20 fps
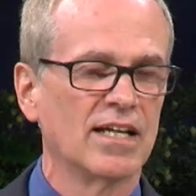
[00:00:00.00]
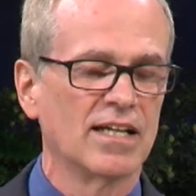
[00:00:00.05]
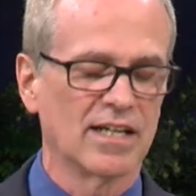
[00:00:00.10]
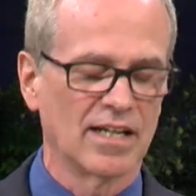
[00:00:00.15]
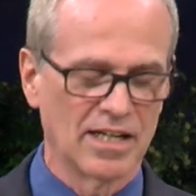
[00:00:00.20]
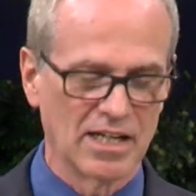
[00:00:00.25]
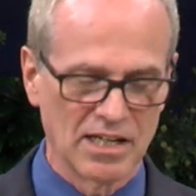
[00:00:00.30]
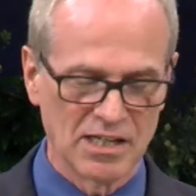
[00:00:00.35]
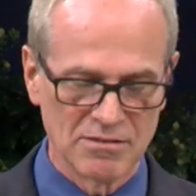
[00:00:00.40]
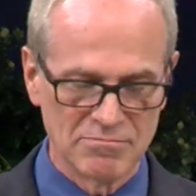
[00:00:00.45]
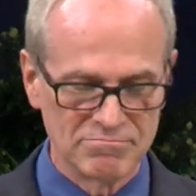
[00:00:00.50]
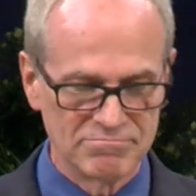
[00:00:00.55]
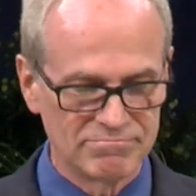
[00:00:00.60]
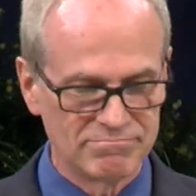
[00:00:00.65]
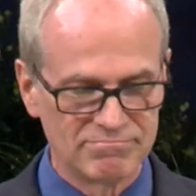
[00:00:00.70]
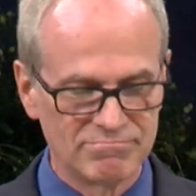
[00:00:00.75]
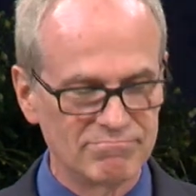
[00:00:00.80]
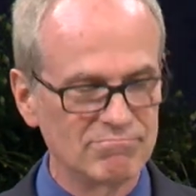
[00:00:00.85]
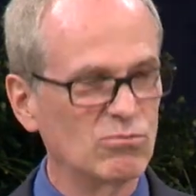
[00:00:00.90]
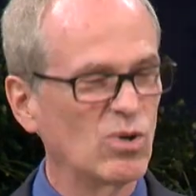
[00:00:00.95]
uh,
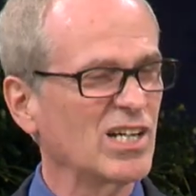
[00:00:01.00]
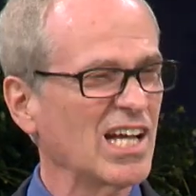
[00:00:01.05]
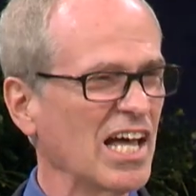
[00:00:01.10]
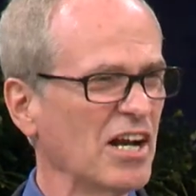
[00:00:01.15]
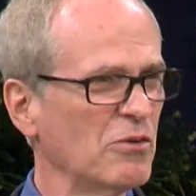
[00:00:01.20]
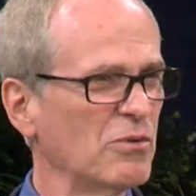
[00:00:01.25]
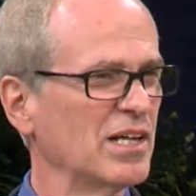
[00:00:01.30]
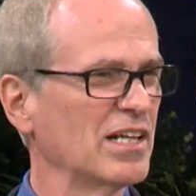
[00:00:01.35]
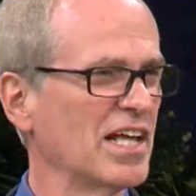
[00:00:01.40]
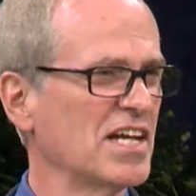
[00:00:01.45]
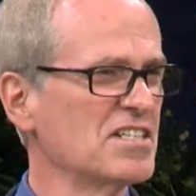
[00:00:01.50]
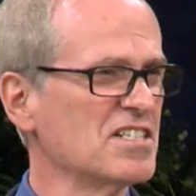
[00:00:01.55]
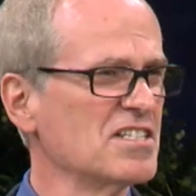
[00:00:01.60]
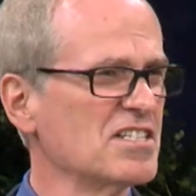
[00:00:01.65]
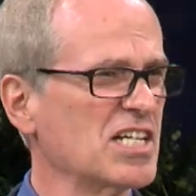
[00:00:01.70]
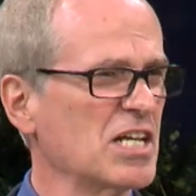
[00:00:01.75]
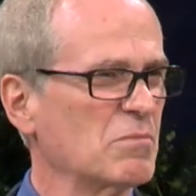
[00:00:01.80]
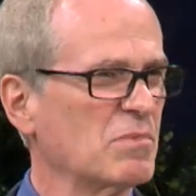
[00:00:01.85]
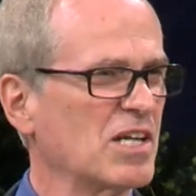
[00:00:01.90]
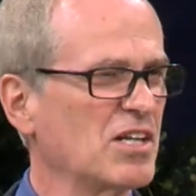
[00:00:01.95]
what kind of
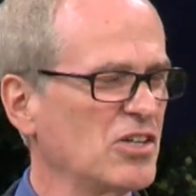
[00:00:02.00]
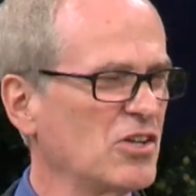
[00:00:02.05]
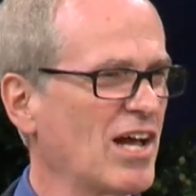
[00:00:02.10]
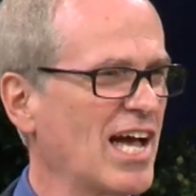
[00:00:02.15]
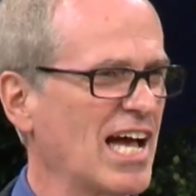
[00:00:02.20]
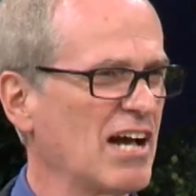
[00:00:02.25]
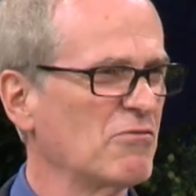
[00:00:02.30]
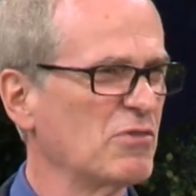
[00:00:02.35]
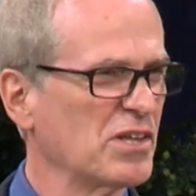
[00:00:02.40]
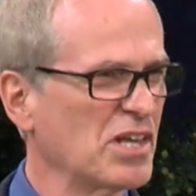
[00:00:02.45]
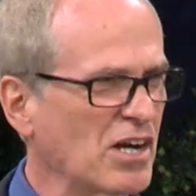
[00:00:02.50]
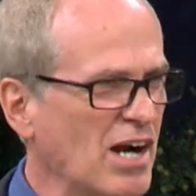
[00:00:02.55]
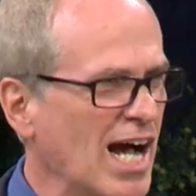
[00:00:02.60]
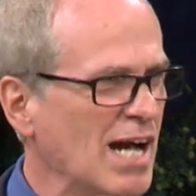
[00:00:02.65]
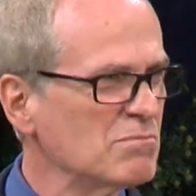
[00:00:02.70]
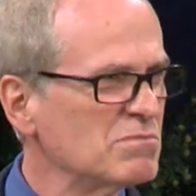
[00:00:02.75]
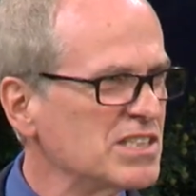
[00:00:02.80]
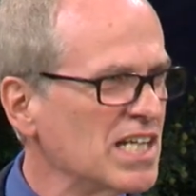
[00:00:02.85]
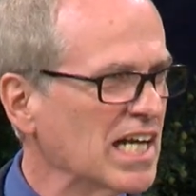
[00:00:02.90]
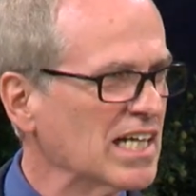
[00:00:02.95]
relationship can you have with an
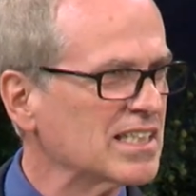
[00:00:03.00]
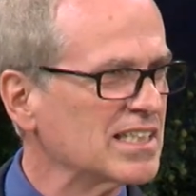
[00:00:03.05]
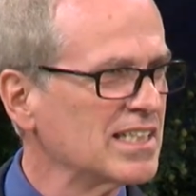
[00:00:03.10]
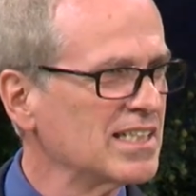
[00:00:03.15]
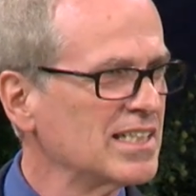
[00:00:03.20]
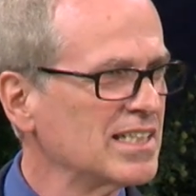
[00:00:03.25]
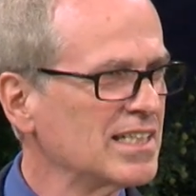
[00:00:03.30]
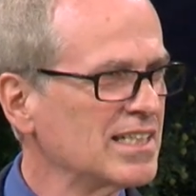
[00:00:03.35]
object?